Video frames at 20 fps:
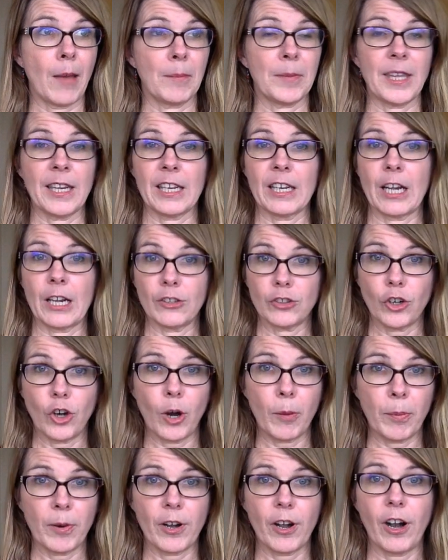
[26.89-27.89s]
getting an
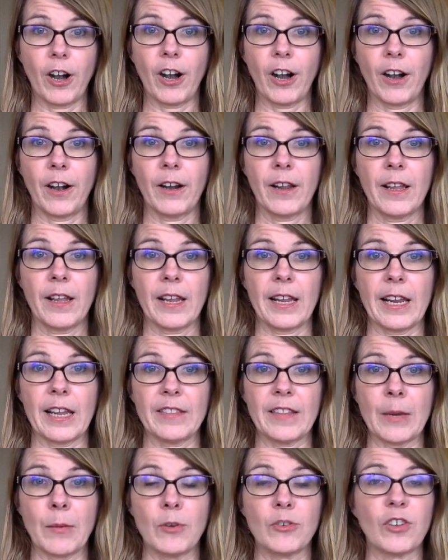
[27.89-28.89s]
interpreter,
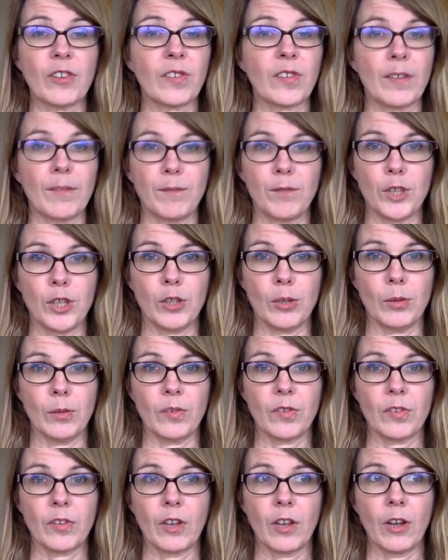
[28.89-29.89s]
and they were just
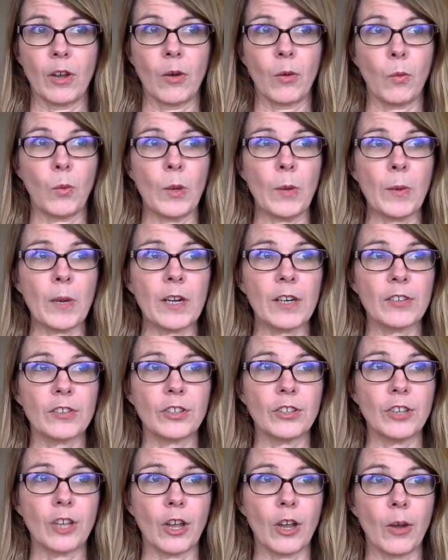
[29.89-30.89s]
confused. So we wanted
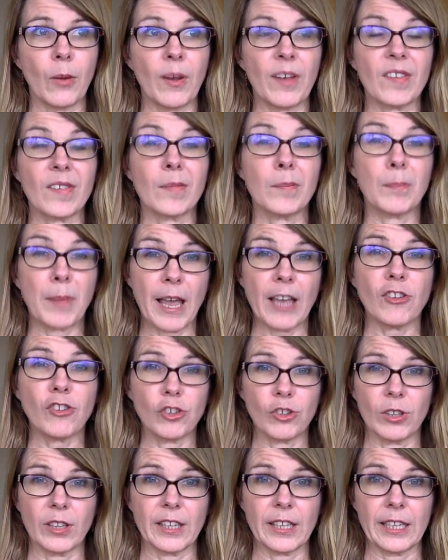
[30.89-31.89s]
to know,
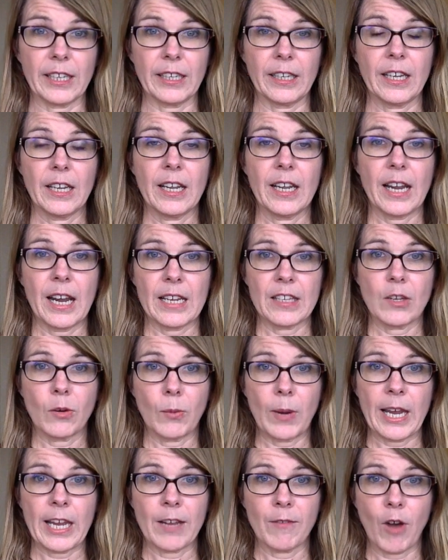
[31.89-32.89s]
especially in the
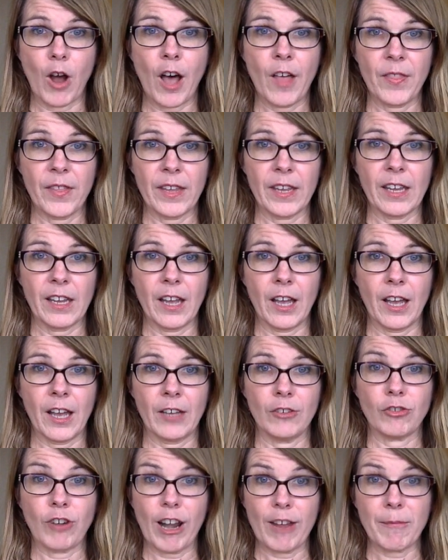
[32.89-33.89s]
wake of all the
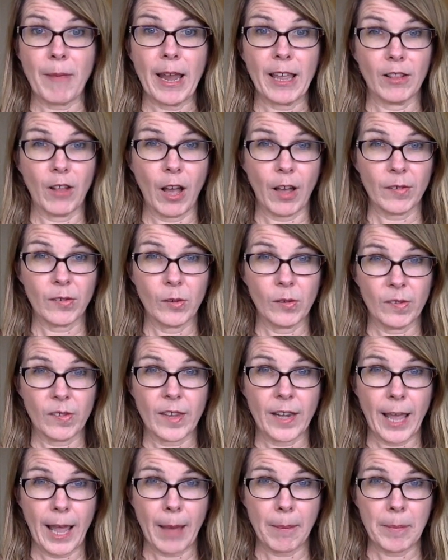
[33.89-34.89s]
drive-by lawsuits
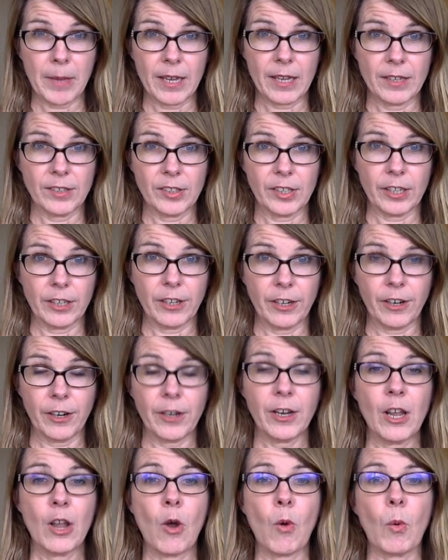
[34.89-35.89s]
that happened
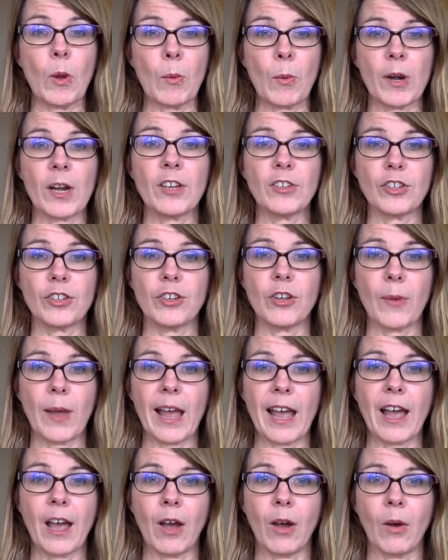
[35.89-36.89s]
here, we wanted to know
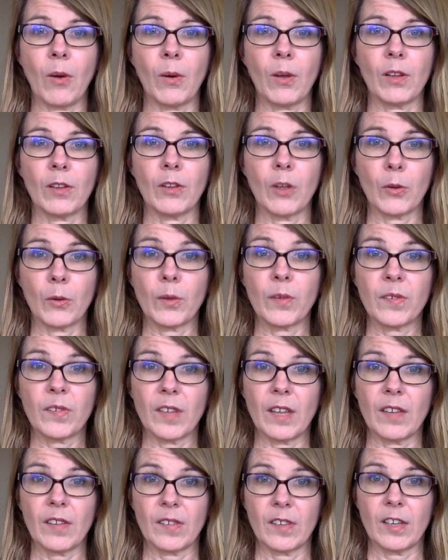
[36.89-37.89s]
how local
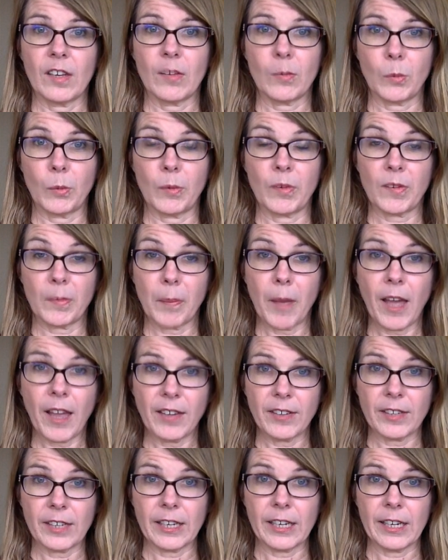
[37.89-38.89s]
cities were
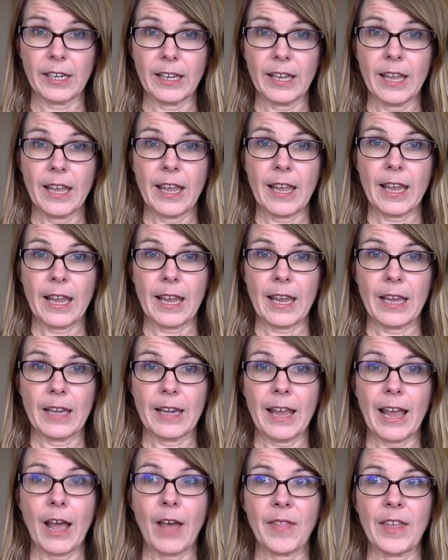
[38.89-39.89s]
responding and
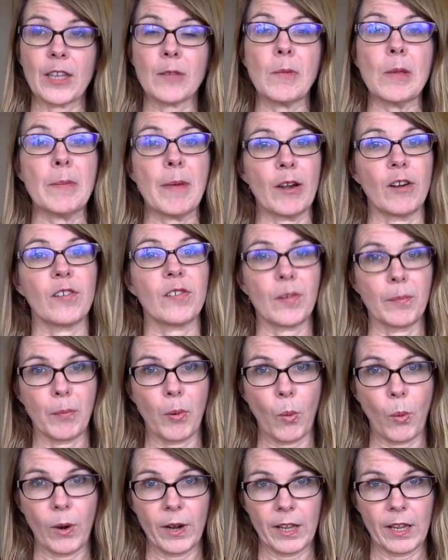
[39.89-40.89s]
how they could be better
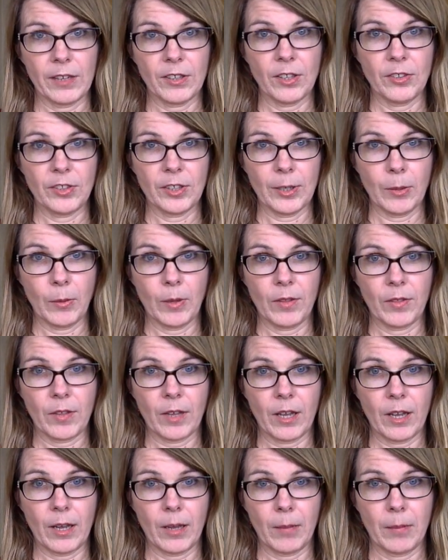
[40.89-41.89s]
supported to deal with
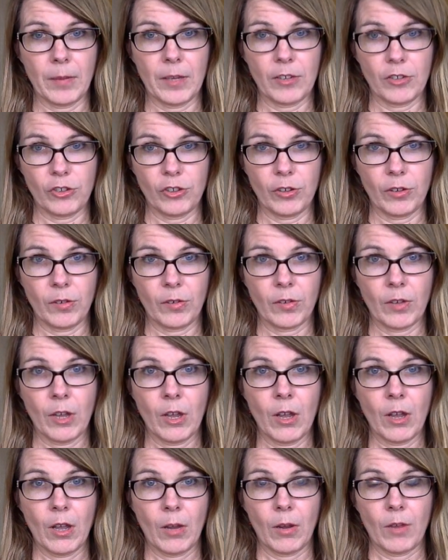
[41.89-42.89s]
issues
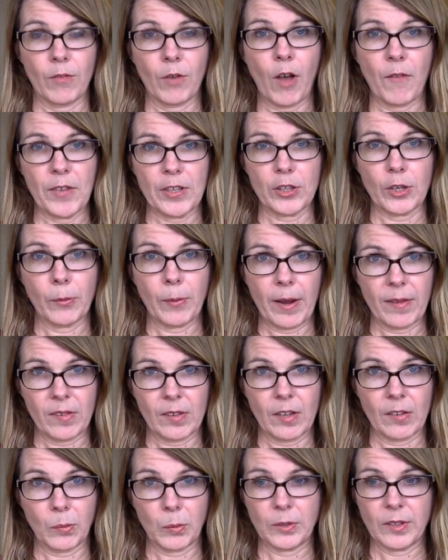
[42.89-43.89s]
involving their
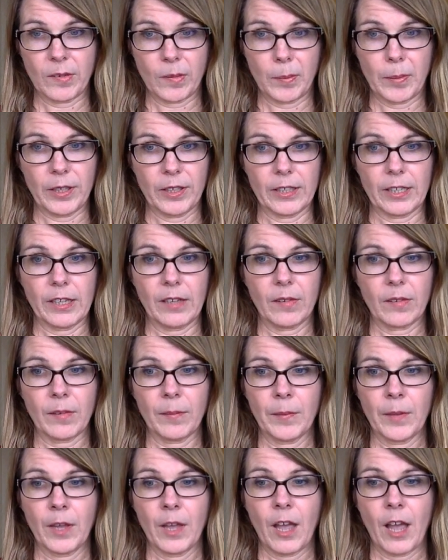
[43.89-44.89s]
residents with disabilities.
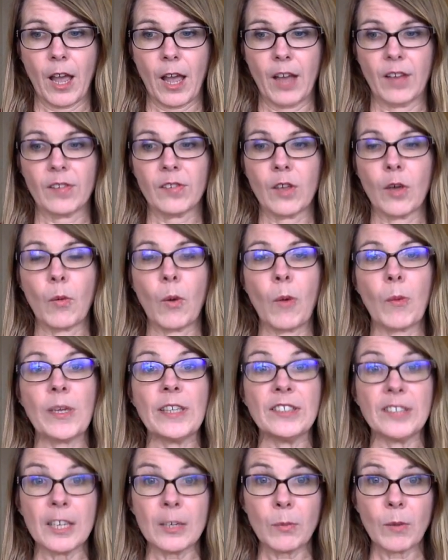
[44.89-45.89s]
So what we
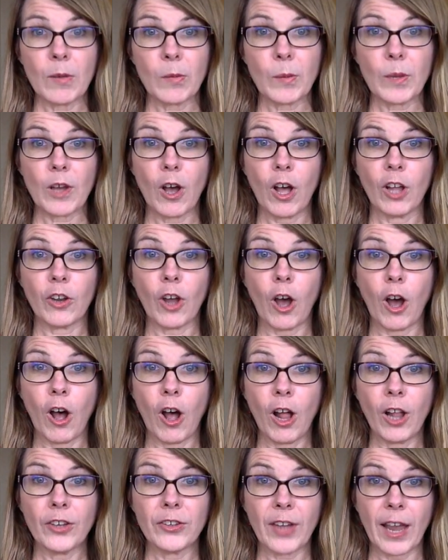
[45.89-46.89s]
did was we called
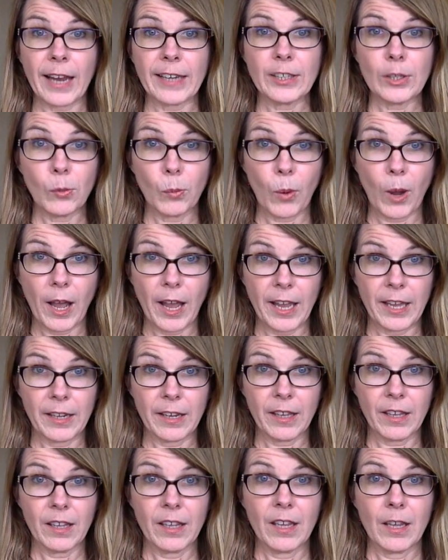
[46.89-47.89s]
all
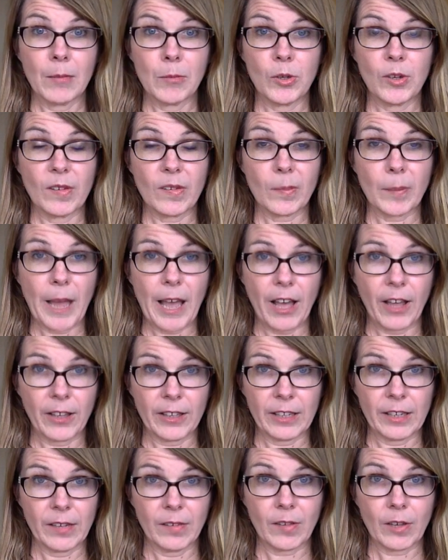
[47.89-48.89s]
91
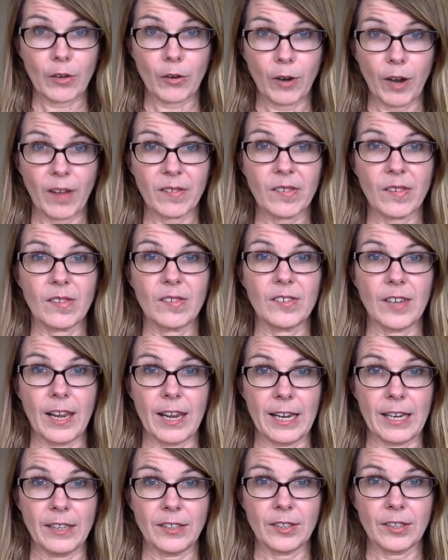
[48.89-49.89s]
municipalities across the
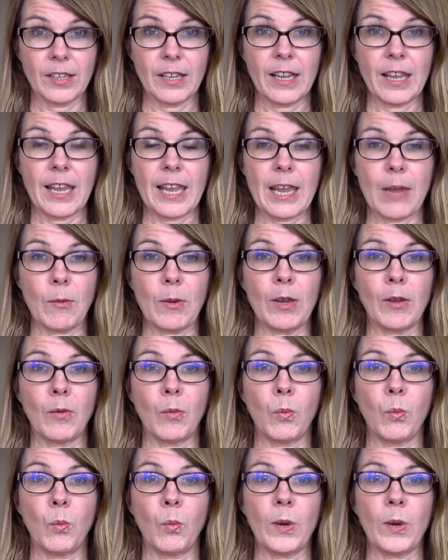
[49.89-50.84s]
state, and we